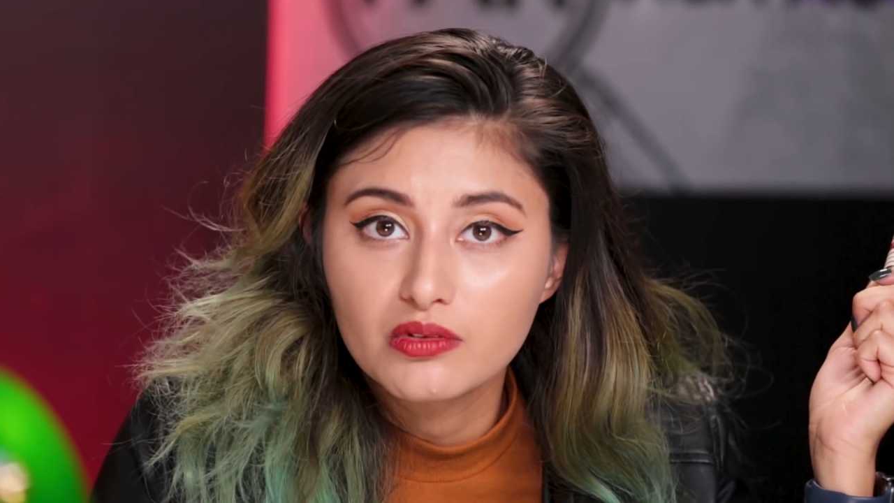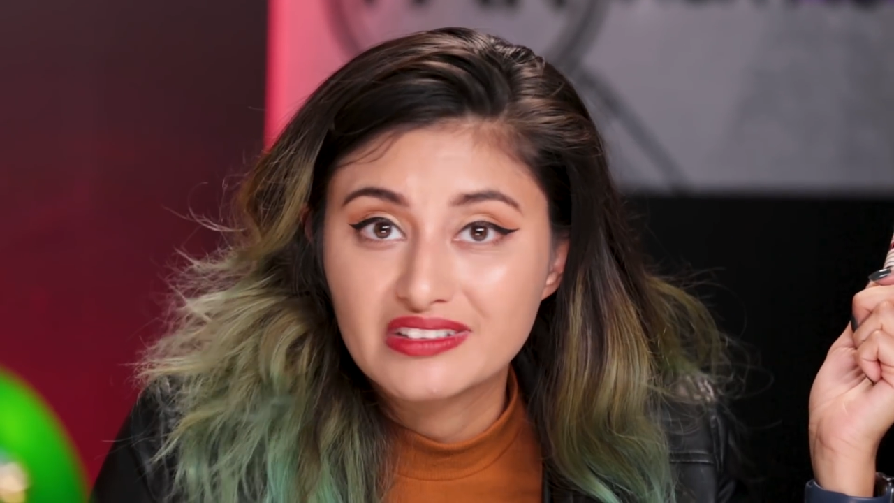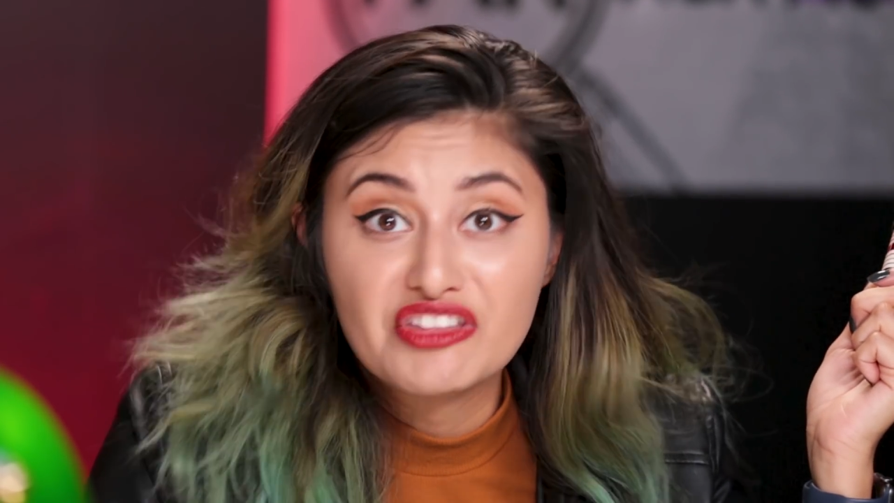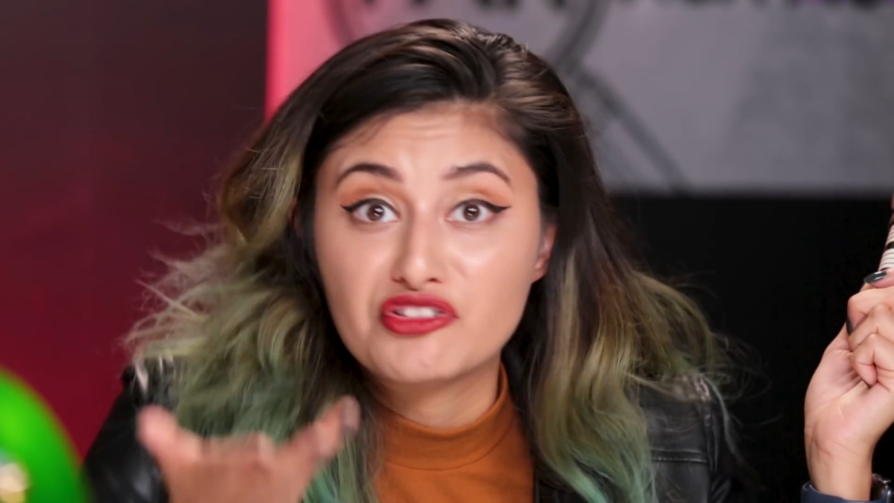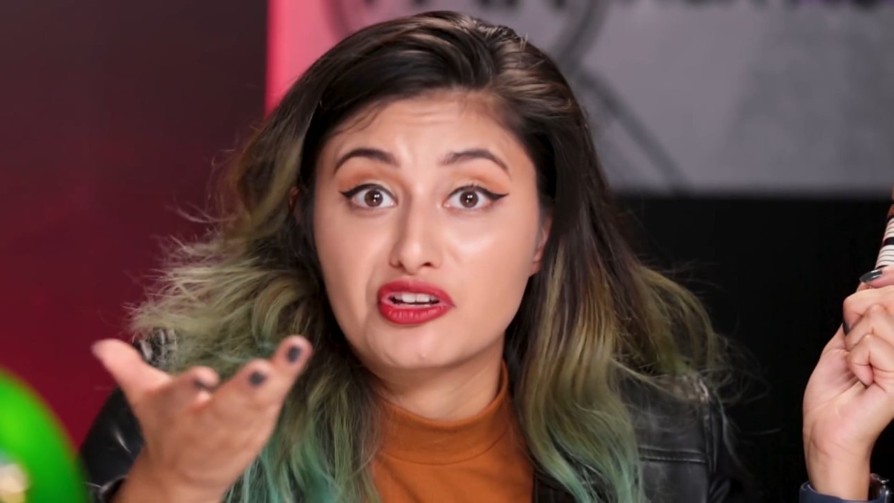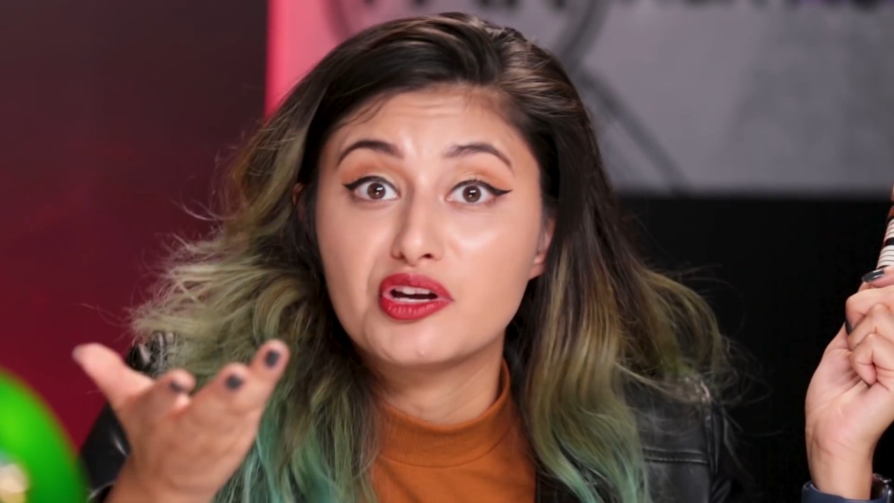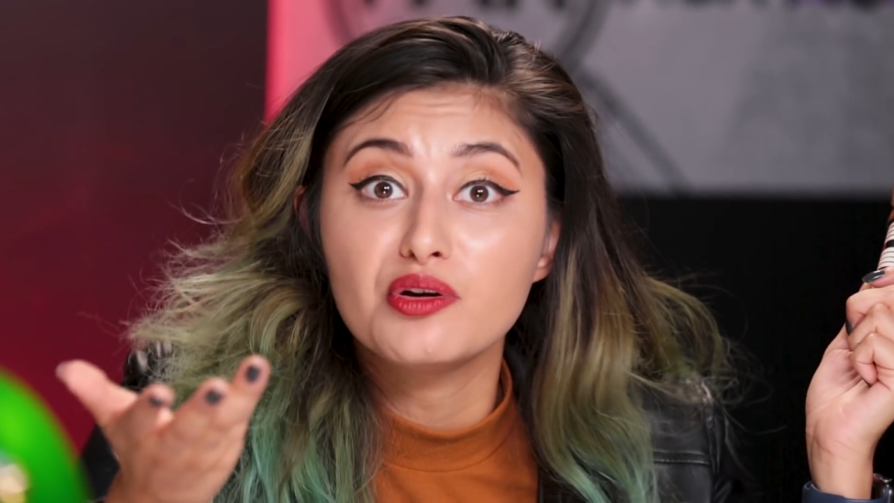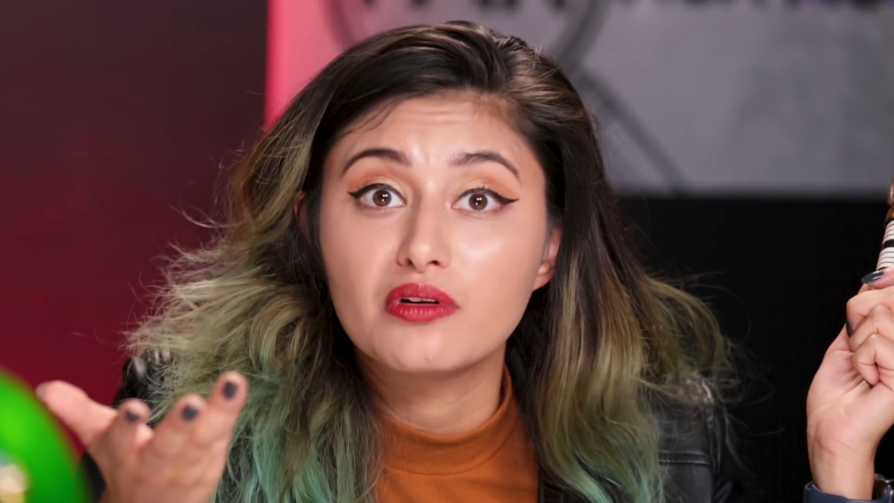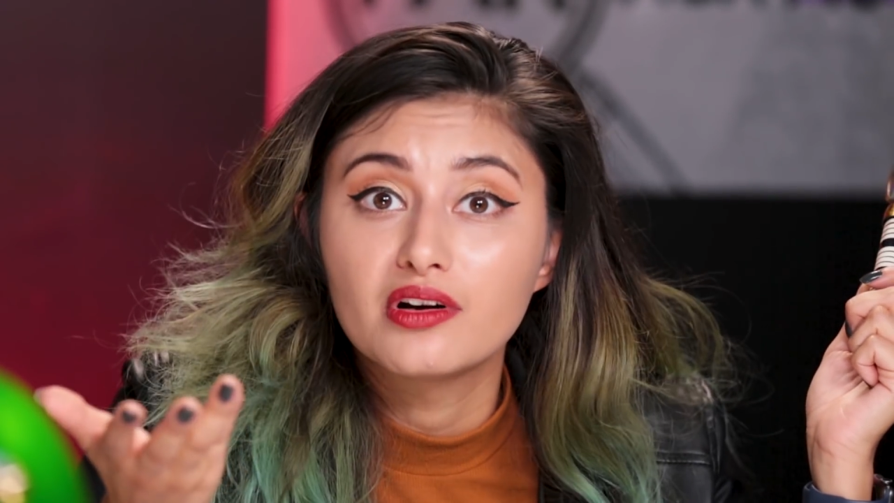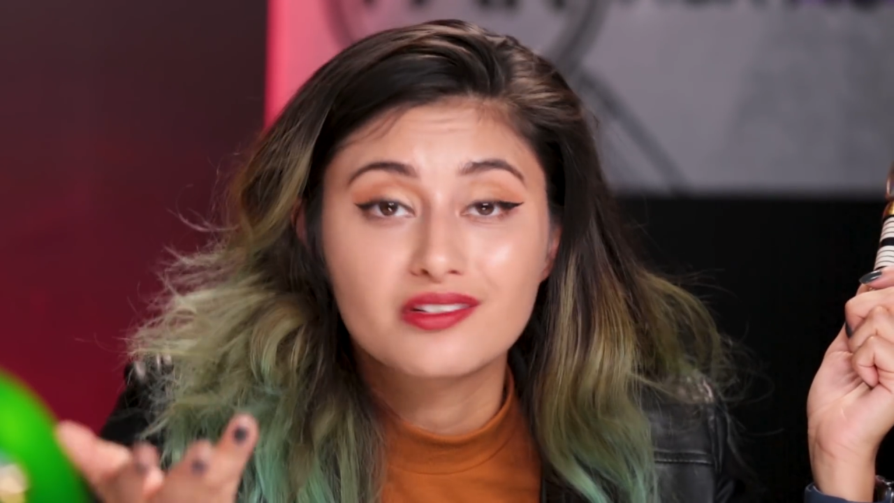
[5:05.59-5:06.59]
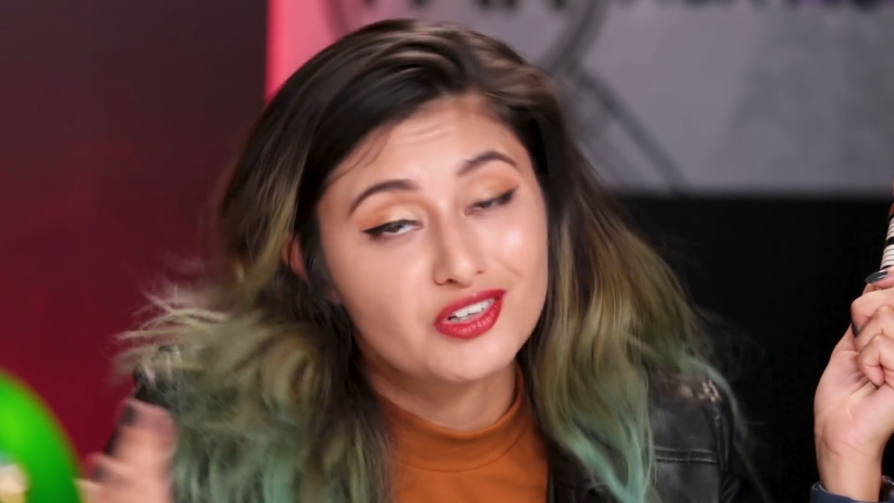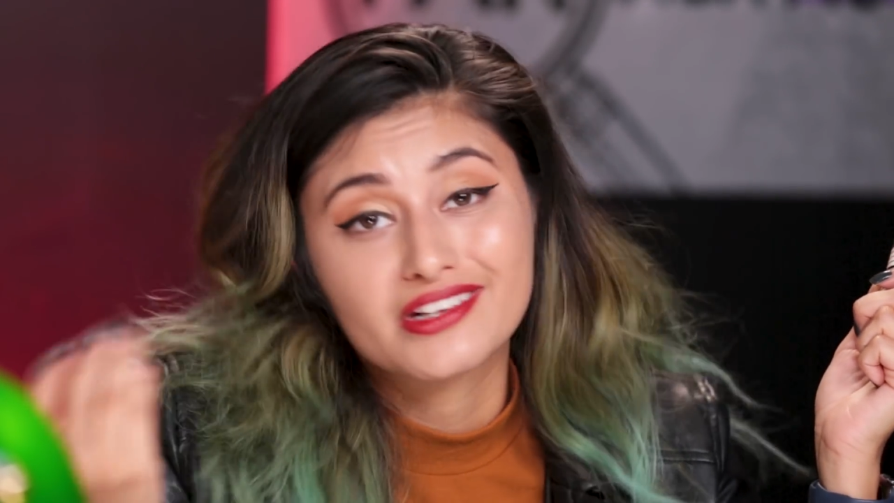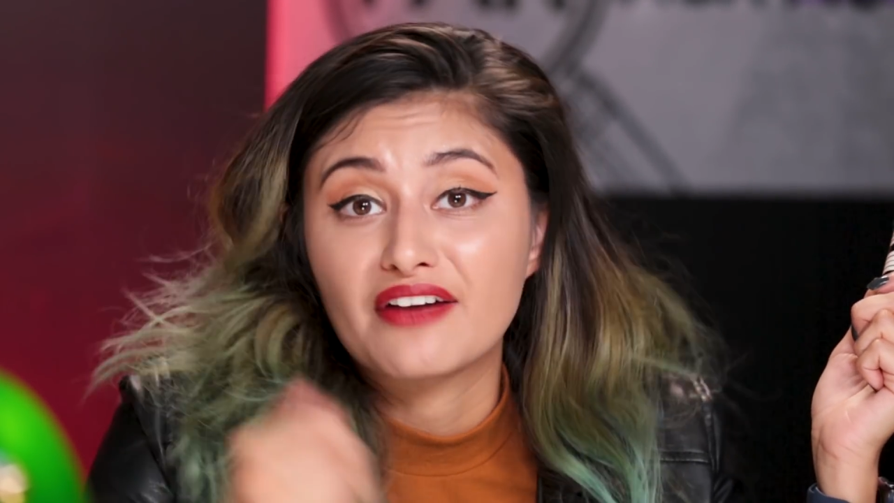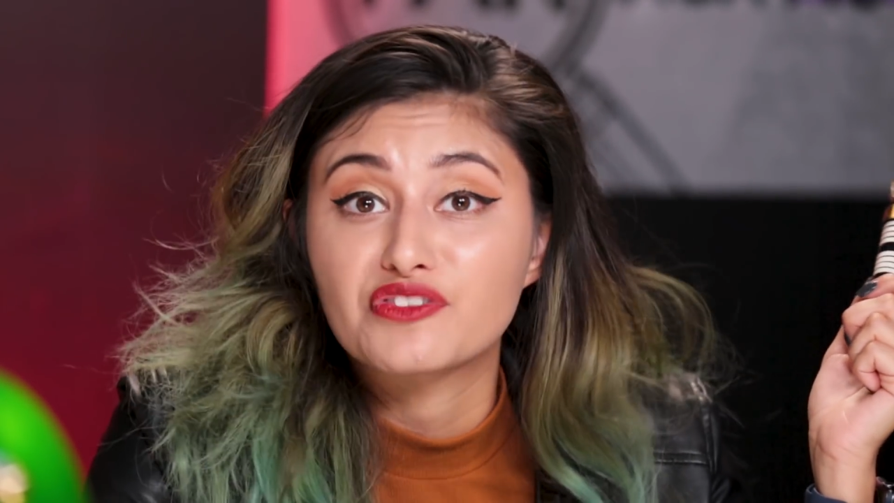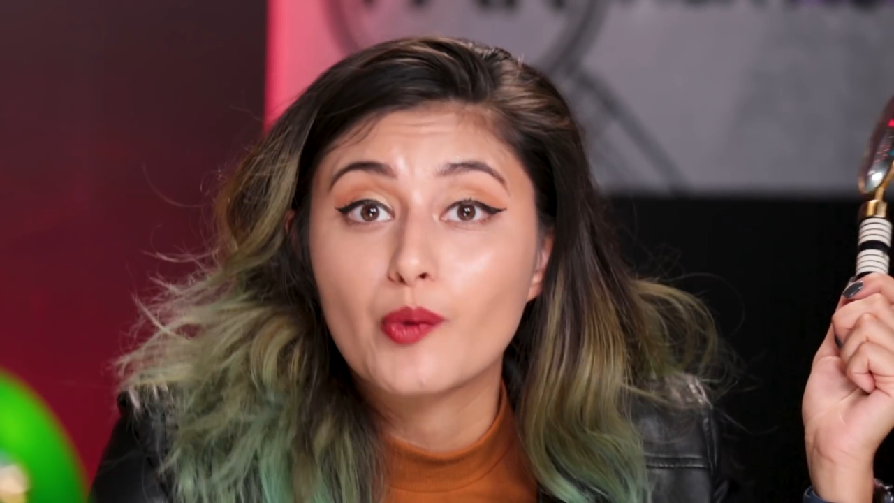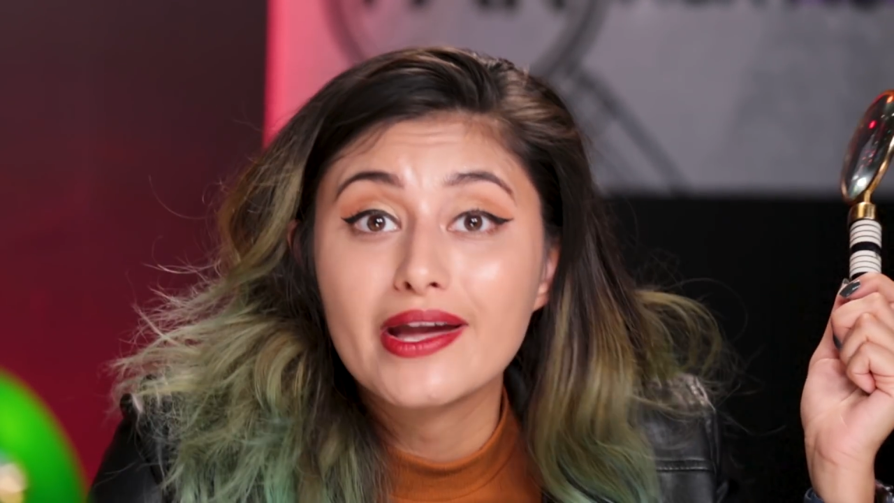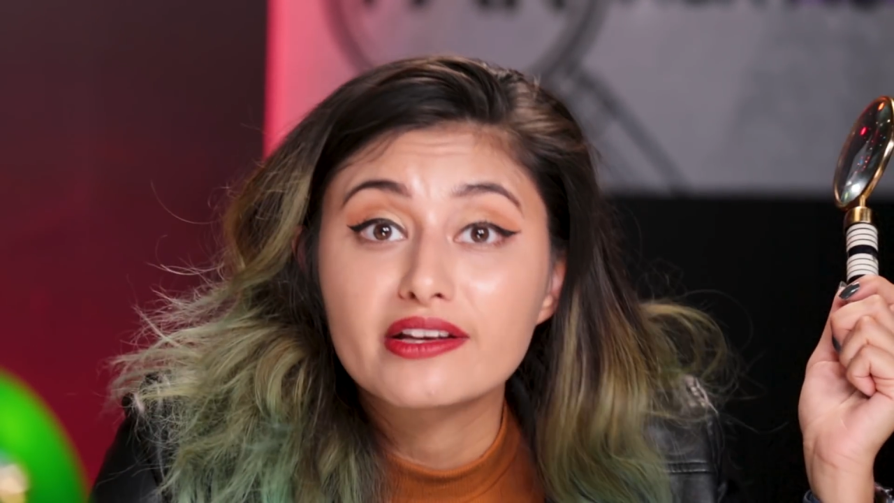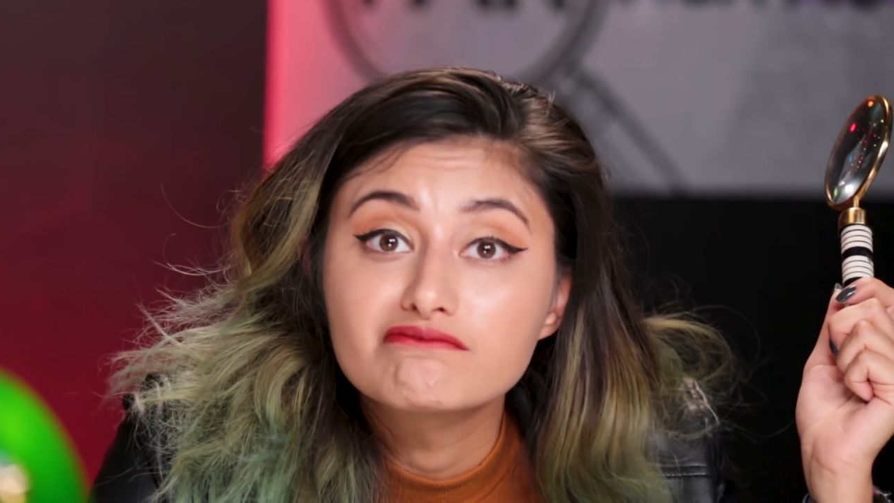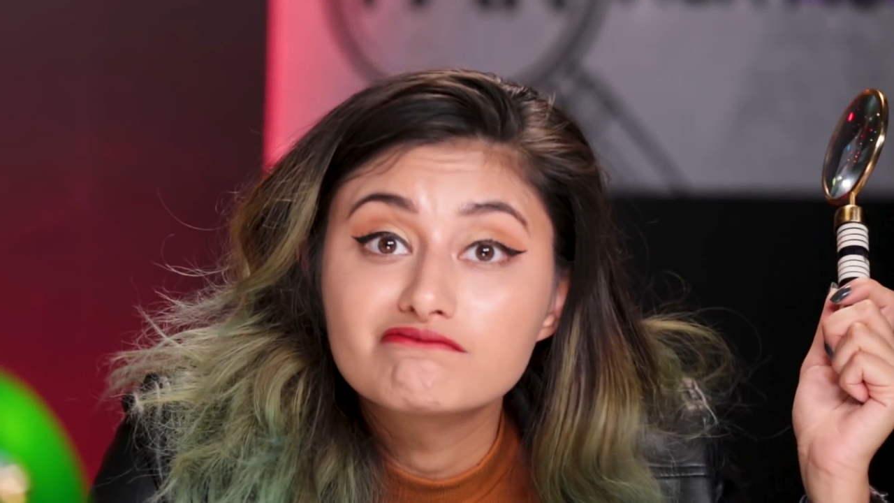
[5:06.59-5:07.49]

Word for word: Neither do you. We're gonna have to wait.